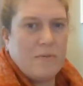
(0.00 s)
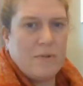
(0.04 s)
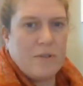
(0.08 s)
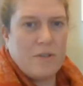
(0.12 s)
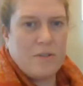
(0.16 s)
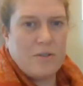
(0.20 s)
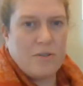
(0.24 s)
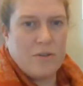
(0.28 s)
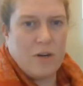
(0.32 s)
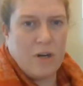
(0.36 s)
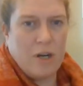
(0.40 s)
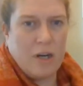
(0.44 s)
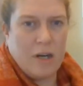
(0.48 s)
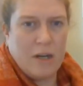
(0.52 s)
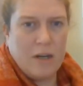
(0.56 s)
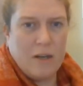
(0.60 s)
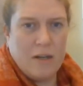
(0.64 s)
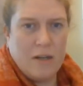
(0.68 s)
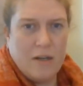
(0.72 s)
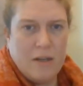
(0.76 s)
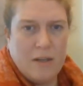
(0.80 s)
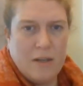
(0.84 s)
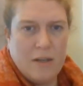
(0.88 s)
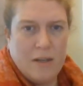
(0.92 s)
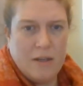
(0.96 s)
was draw
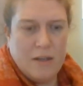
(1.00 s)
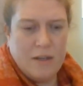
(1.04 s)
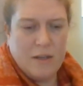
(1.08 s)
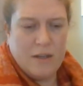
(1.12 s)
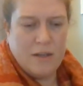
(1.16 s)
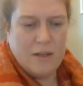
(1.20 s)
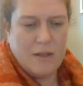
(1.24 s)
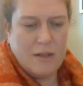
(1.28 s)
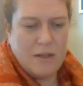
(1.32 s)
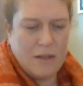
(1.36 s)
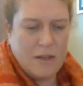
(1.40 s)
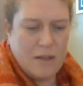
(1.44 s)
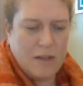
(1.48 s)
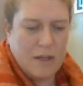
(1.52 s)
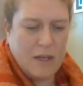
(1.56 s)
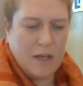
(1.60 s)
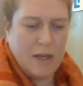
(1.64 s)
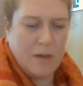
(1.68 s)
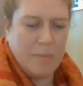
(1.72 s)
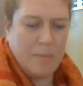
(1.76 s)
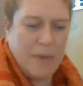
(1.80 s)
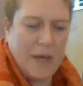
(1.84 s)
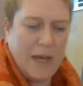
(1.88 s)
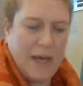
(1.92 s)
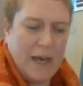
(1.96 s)
a
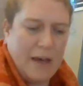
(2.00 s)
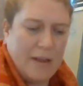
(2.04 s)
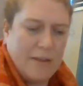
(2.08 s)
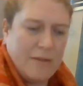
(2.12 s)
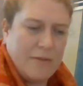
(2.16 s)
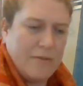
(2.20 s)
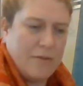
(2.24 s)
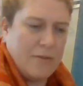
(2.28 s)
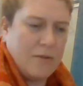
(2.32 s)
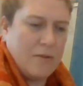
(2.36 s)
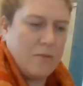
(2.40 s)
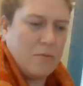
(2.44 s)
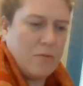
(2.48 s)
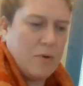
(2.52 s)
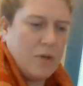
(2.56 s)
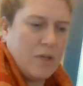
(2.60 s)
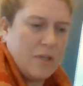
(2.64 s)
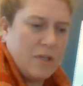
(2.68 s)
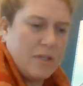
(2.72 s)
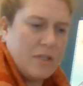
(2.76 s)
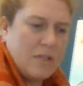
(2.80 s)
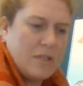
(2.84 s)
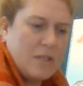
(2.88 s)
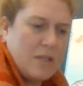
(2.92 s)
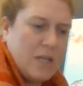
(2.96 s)
path through the
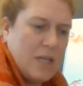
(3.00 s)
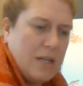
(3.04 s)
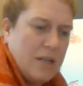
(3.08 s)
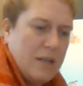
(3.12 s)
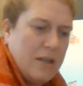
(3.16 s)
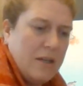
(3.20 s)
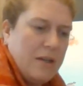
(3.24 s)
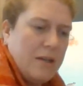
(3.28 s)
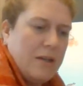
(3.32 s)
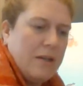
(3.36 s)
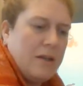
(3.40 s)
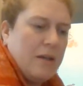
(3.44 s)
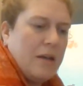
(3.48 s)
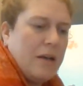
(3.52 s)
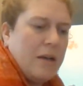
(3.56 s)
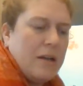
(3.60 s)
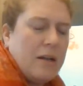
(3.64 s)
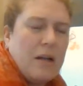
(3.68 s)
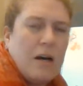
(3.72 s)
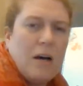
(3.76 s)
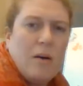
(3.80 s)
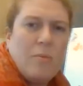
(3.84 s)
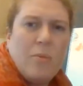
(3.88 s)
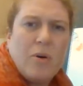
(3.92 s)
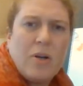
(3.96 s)
woods. And
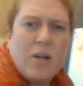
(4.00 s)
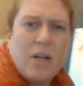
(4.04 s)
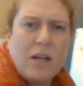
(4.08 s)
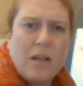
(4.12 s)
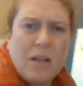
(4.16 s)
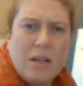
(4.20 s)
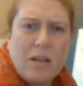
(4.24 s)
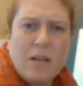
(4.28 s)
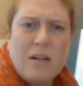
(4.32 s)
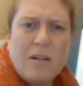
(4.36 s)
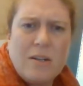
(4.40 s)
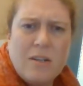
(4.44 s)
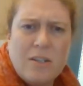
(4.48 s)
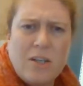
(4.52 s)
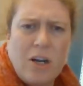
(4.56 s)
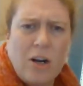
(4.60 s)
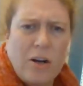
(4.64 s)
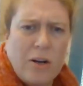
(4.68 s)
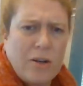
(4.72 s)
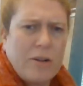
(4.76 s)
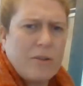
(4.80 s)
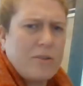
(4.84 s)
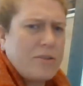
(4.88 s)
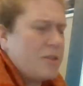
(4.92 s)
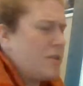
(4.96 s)
I'll put it a little
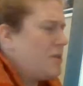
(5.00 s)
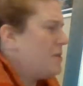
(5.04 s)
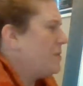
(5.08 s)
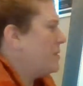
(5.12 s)
darker so you